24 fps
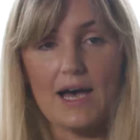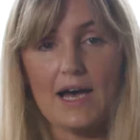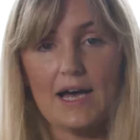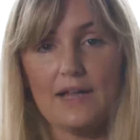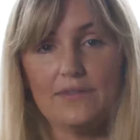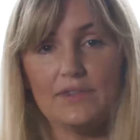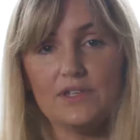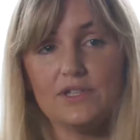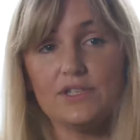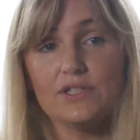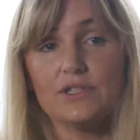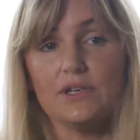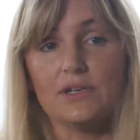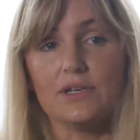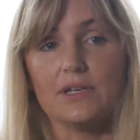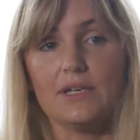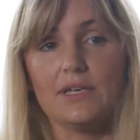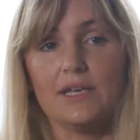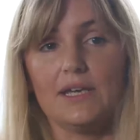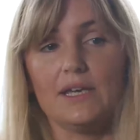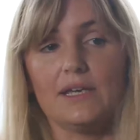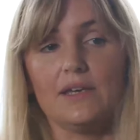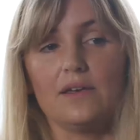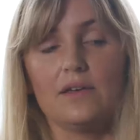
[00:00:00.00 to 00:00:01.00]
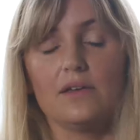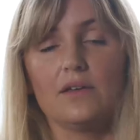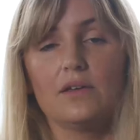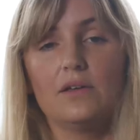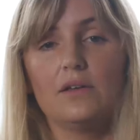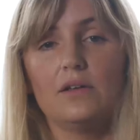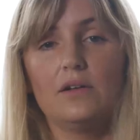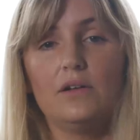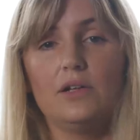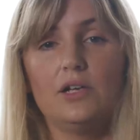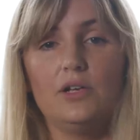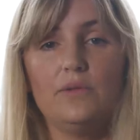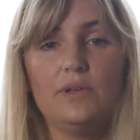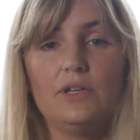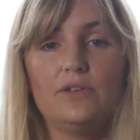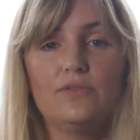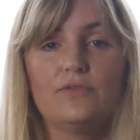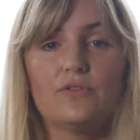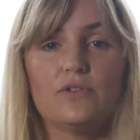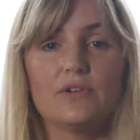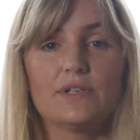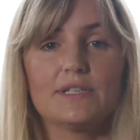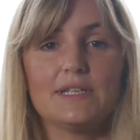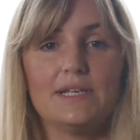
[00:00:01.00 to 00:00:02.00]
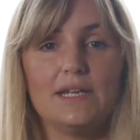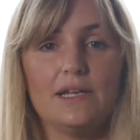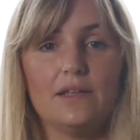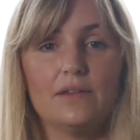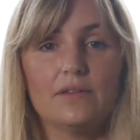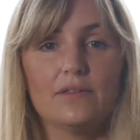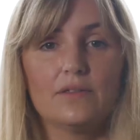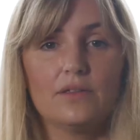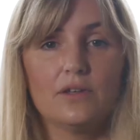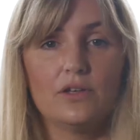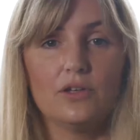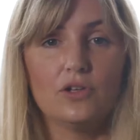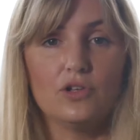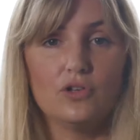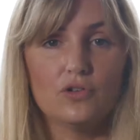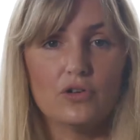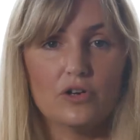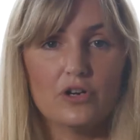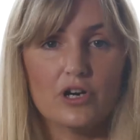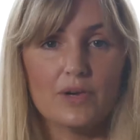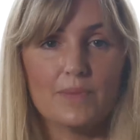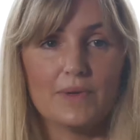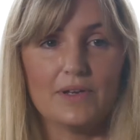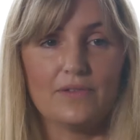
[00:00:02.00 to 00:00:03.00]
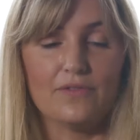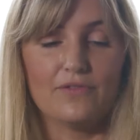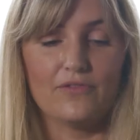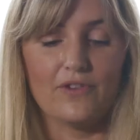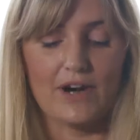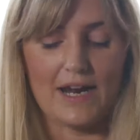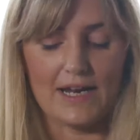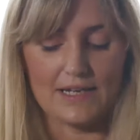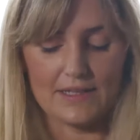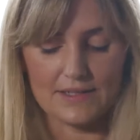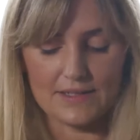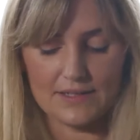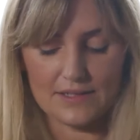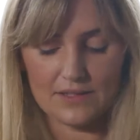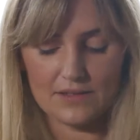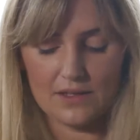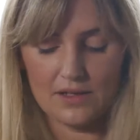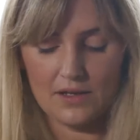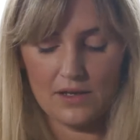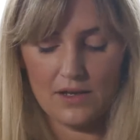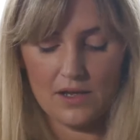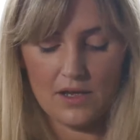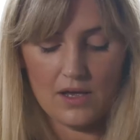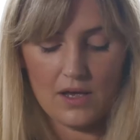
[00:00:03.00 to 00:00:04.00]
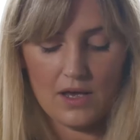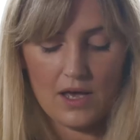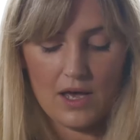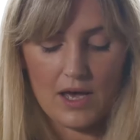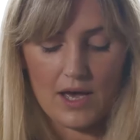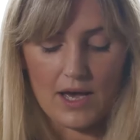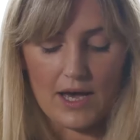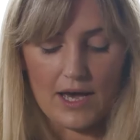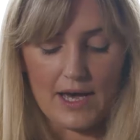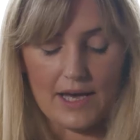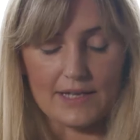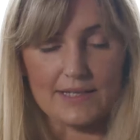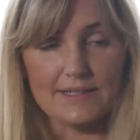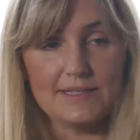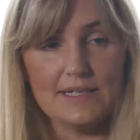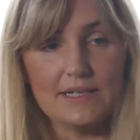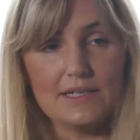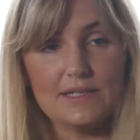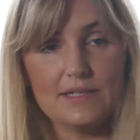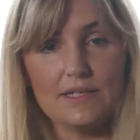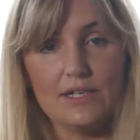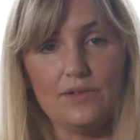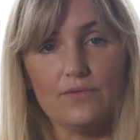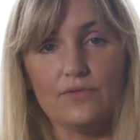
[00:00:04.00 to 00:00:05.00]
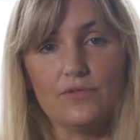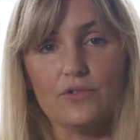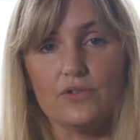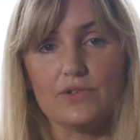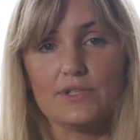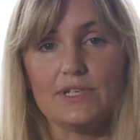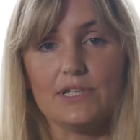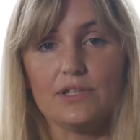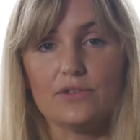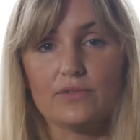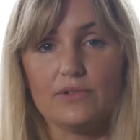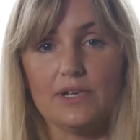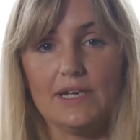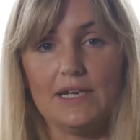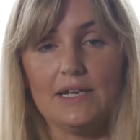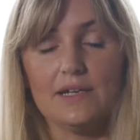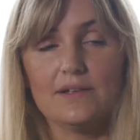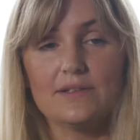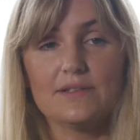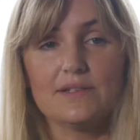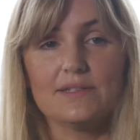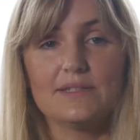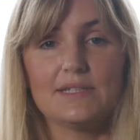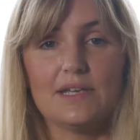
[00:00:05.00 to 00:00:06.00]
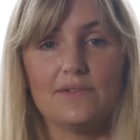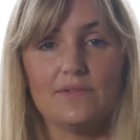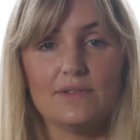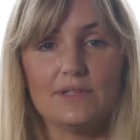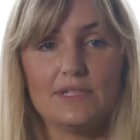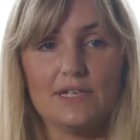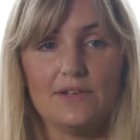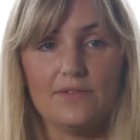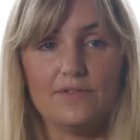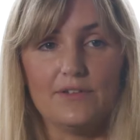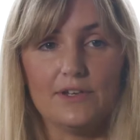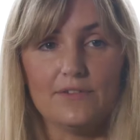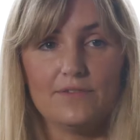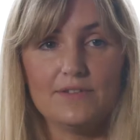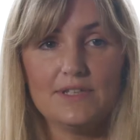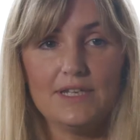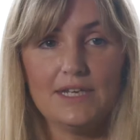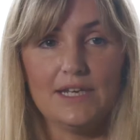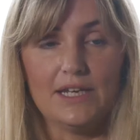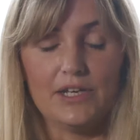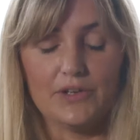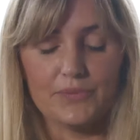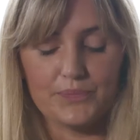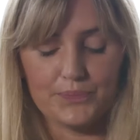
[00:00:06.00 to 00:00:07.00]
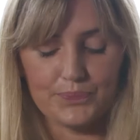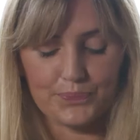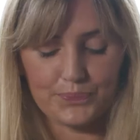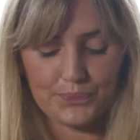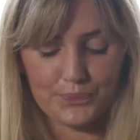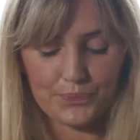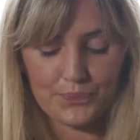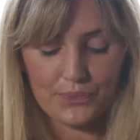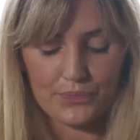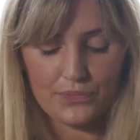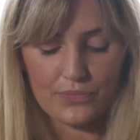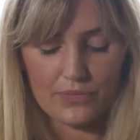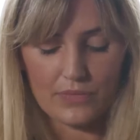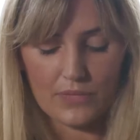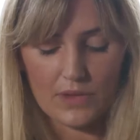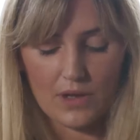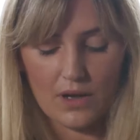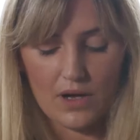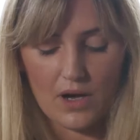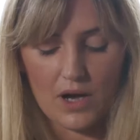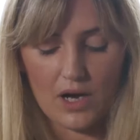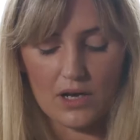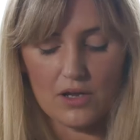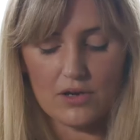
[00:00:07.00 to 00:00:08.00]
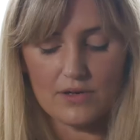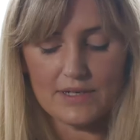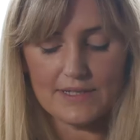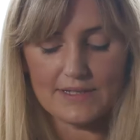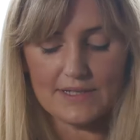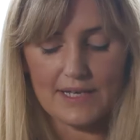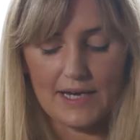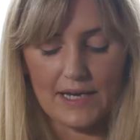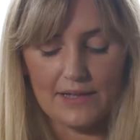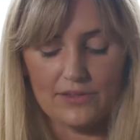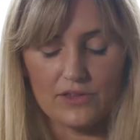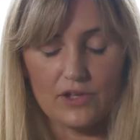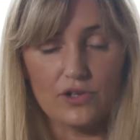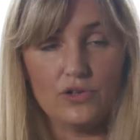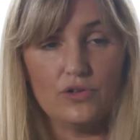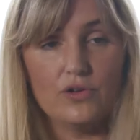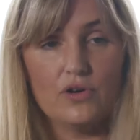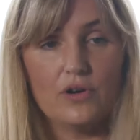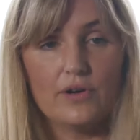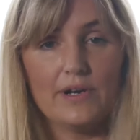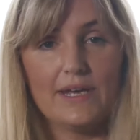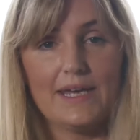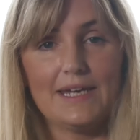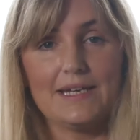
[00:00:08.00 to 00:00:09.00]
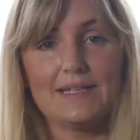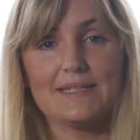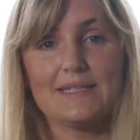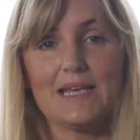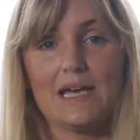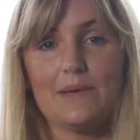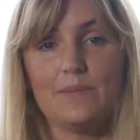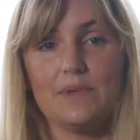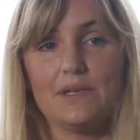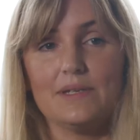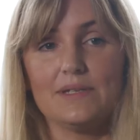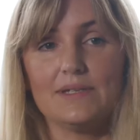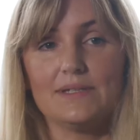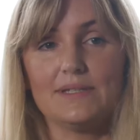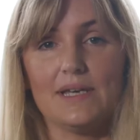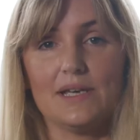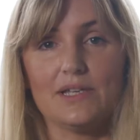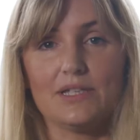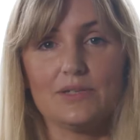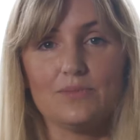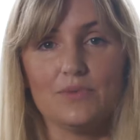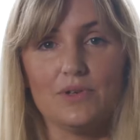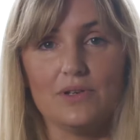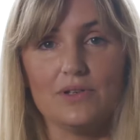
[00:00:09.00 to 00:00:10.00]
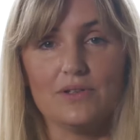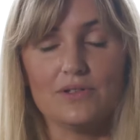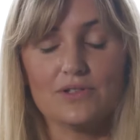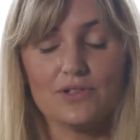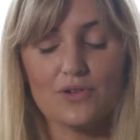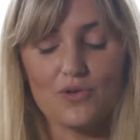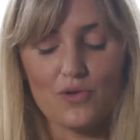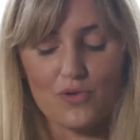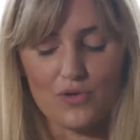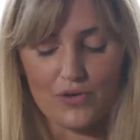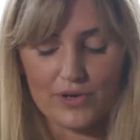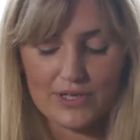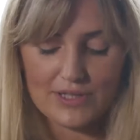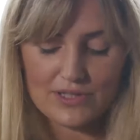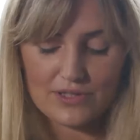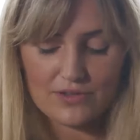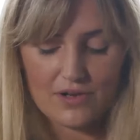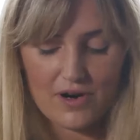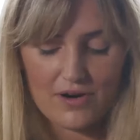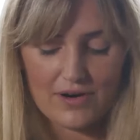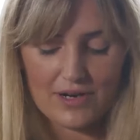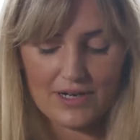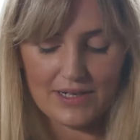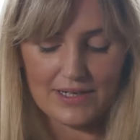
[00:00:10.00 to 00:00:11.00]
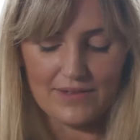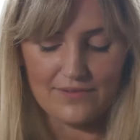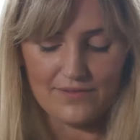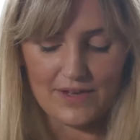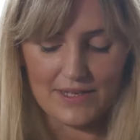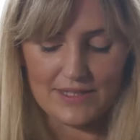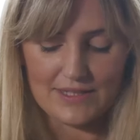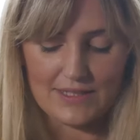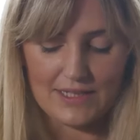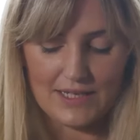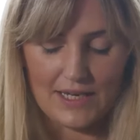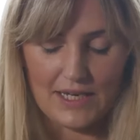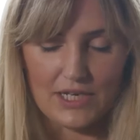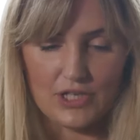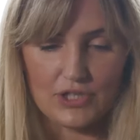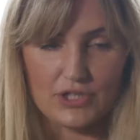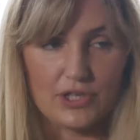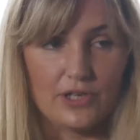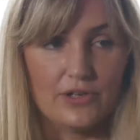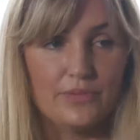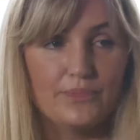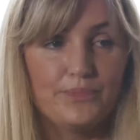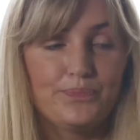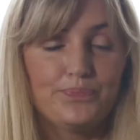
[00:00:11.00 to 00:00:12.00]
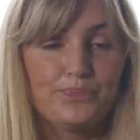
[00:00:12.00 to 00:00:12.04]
and the Sun King, Louis XIV, Europe and France, 1643 to 1715, alongside the non-examined assessment or historical investigation.